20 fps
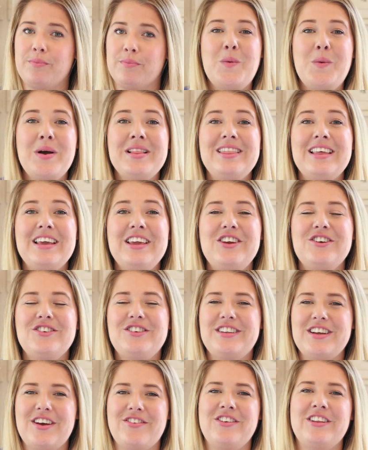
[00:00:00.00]
One thing
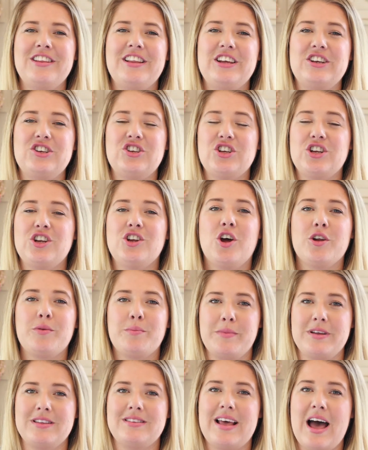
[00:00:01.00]
you definitely should
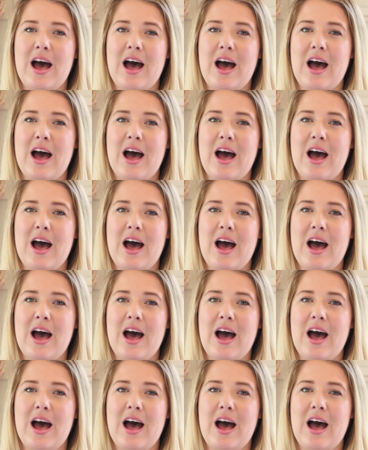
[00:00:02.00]
not miss